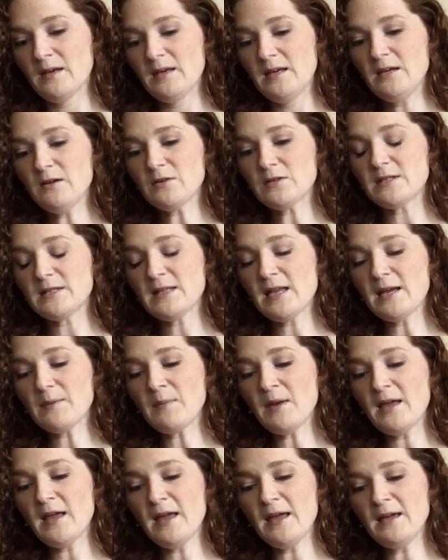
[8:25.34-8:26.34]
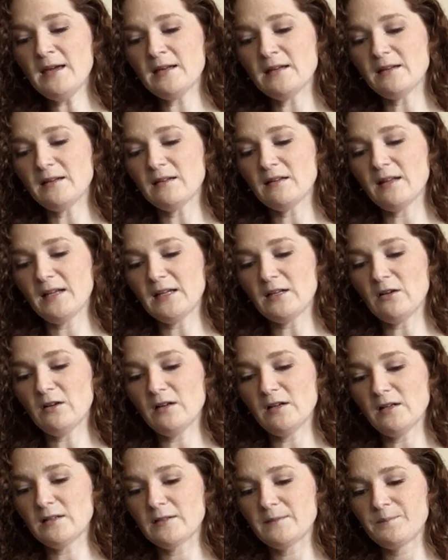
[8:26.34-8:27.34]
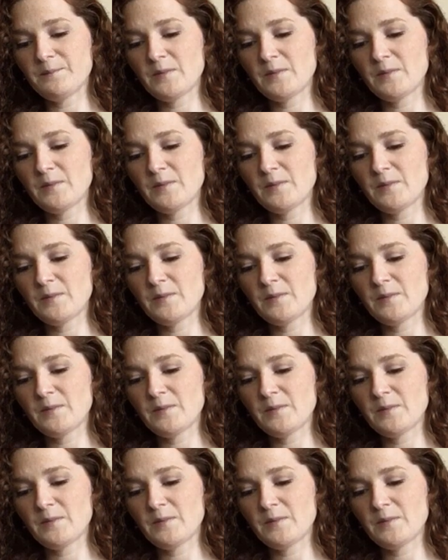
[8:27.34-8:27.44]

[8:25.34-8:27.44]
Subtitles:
Here, snag my hand, Eli called.